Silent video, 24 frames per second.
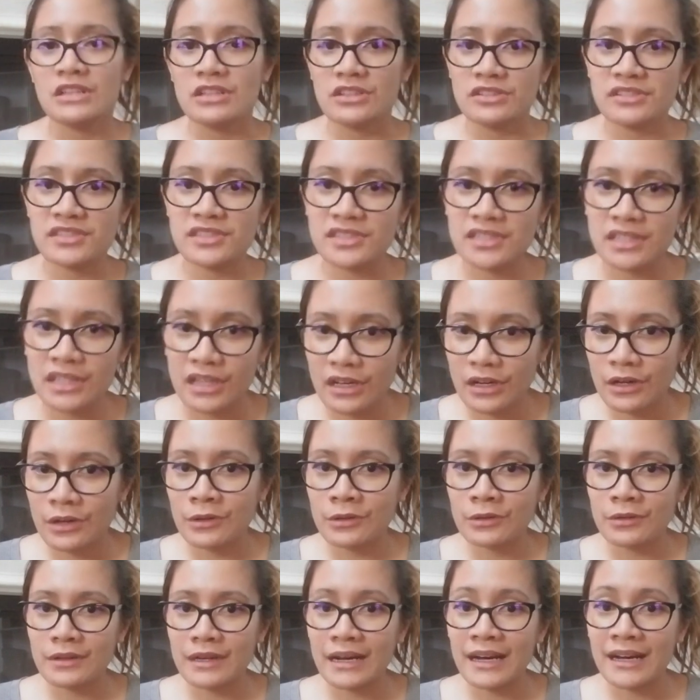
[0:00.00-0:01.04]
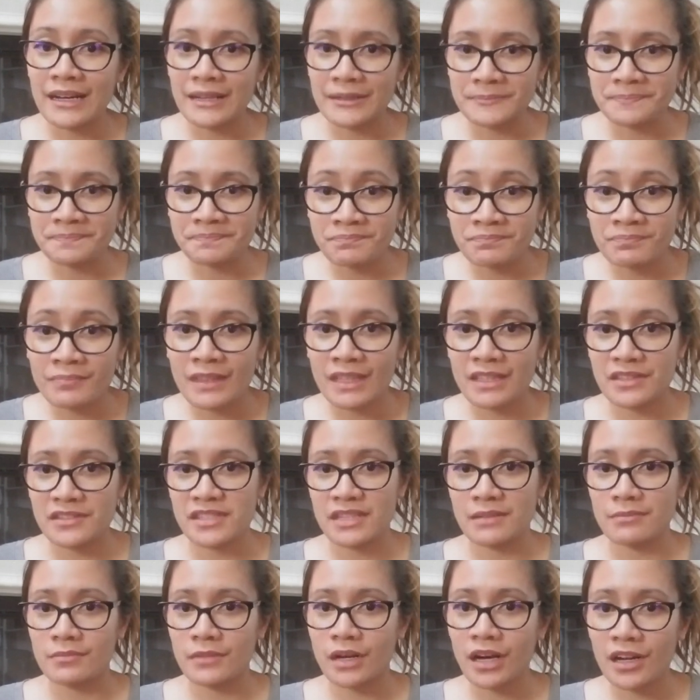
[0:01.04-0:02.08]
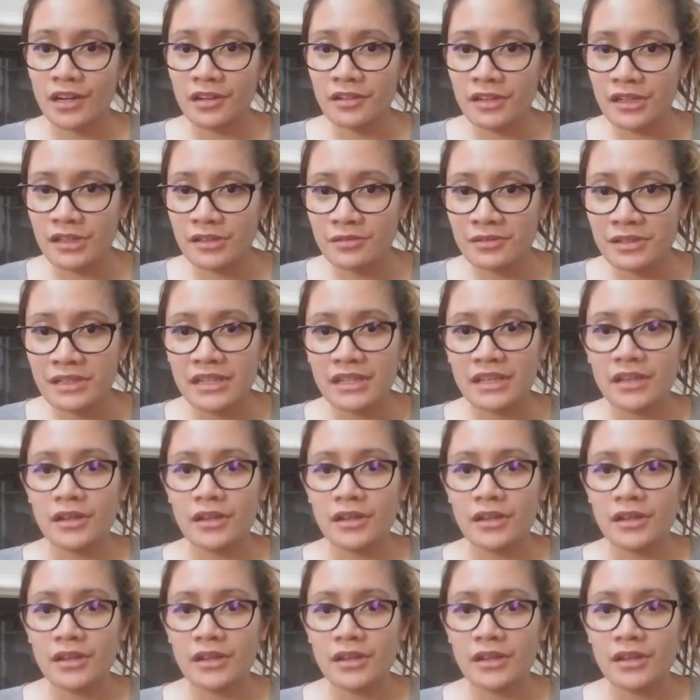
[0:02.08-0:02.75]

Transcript: So tomorrow,